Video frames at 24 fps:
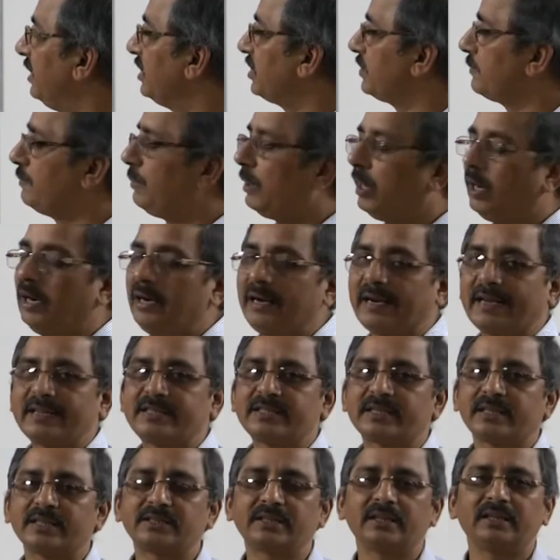small
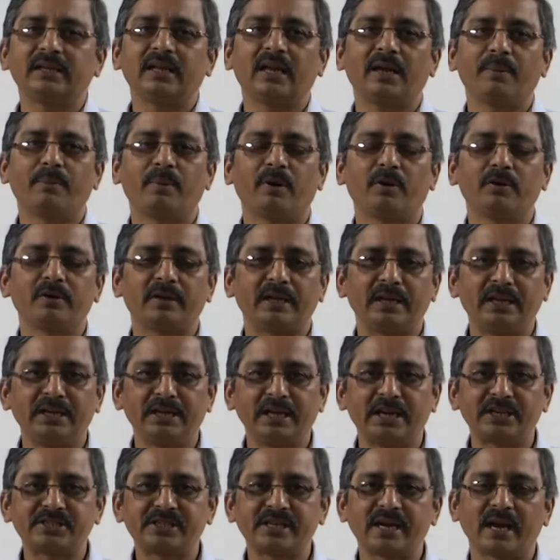discussion about
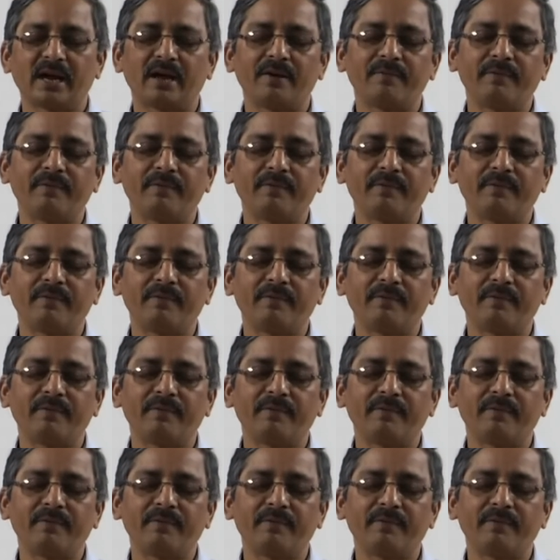inertia,